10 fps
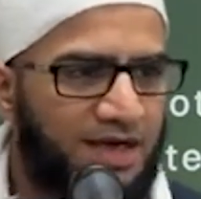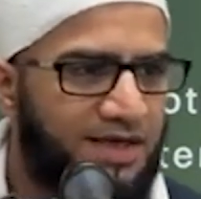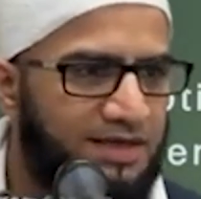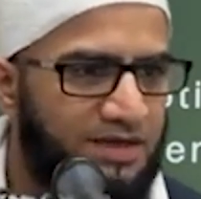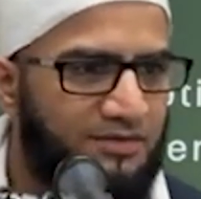
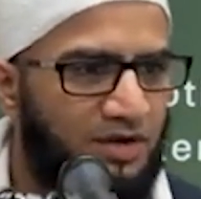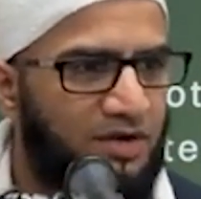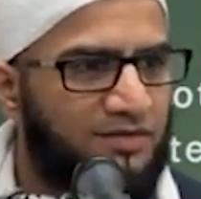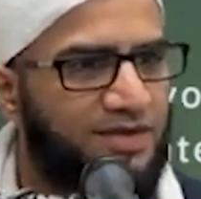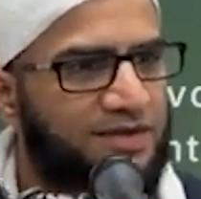and he's
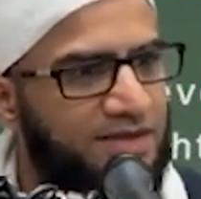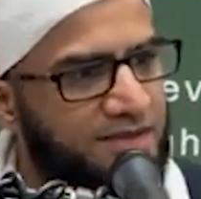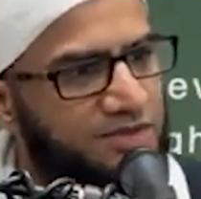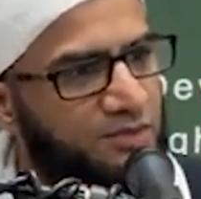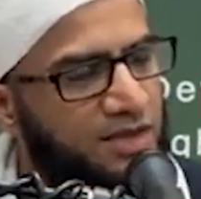involved, and
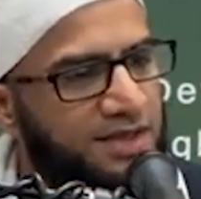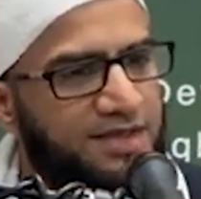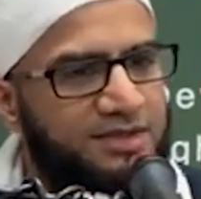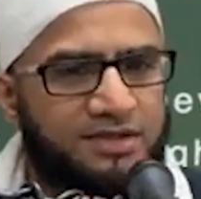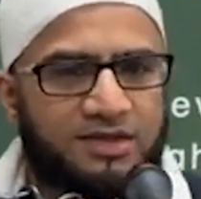then this one,
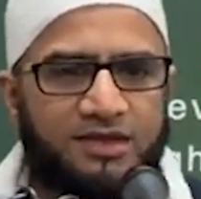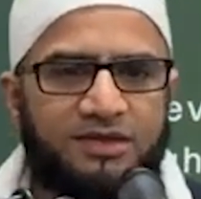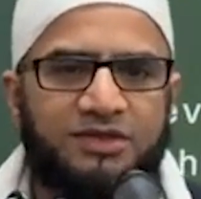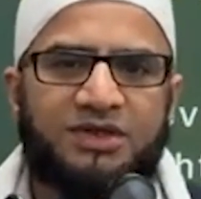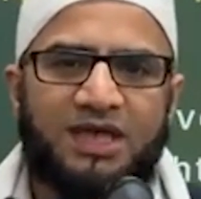and just
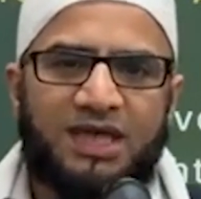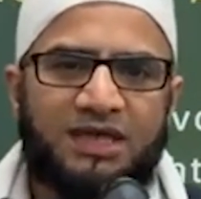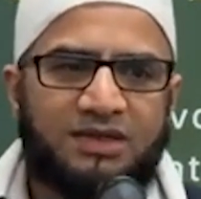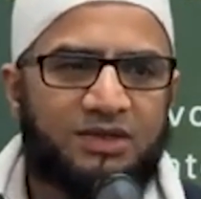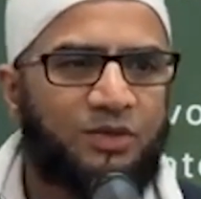
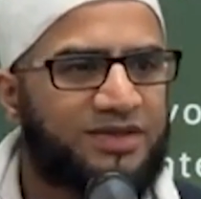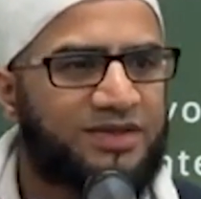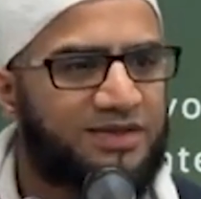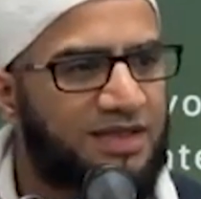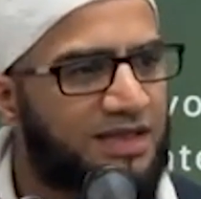
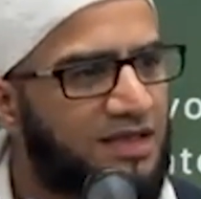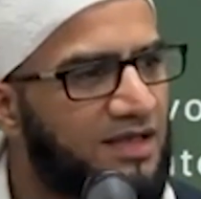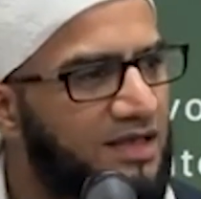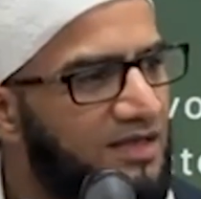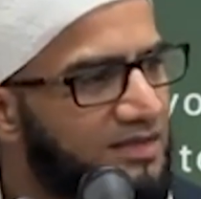
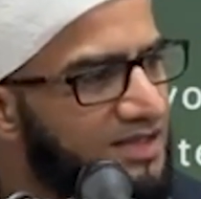continuously,